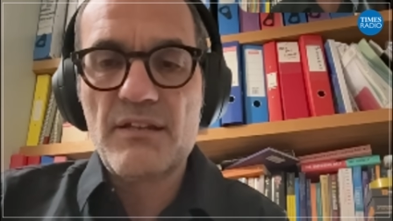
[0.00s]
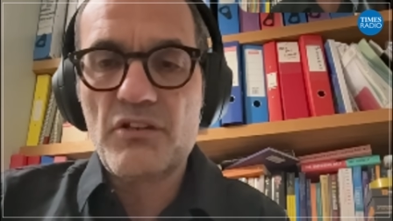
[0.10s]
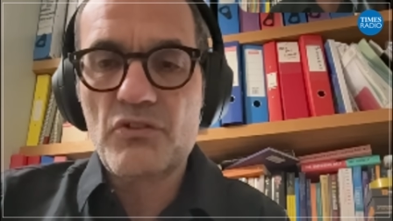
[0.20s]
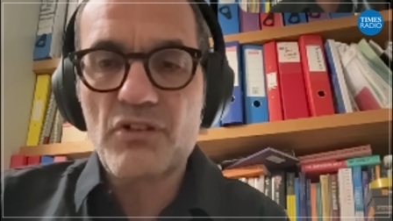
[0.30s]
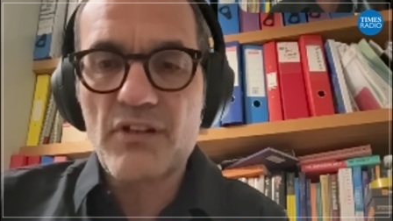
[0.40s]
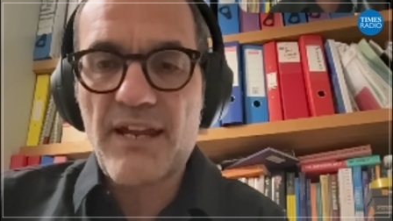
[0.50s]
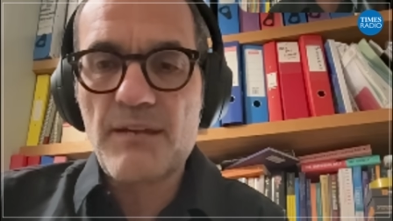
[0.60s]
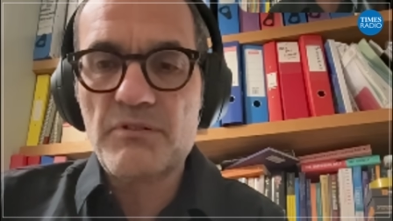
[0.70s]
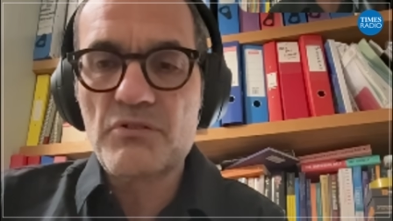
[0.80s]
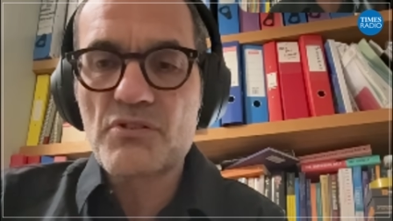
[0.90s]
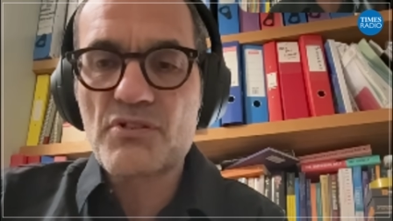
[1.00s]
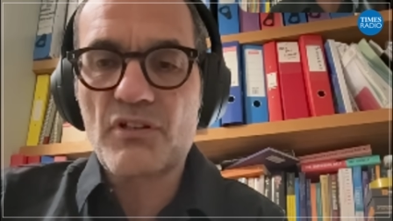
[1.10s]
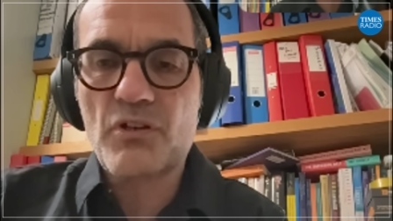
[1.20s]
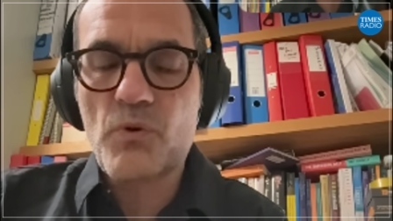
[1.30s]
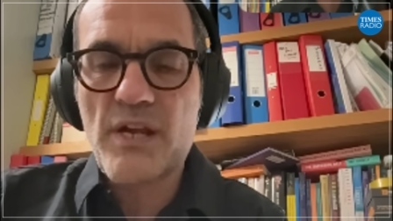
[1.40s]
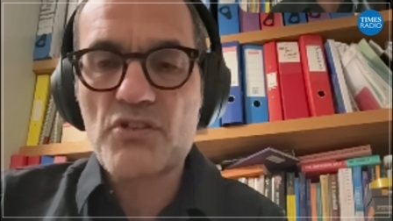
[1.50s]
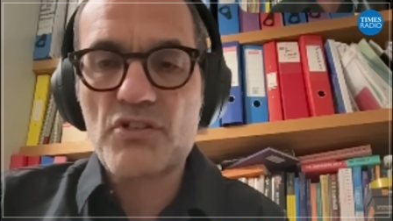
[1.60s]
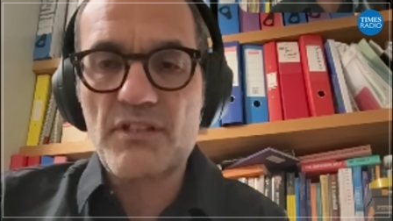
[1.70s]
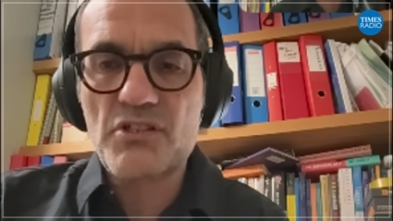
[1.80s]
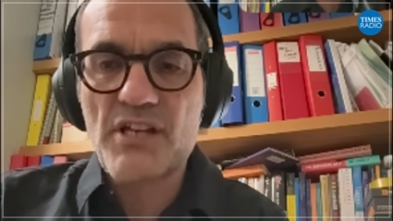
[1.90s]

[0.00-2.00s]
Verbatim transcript: that you're not able to question the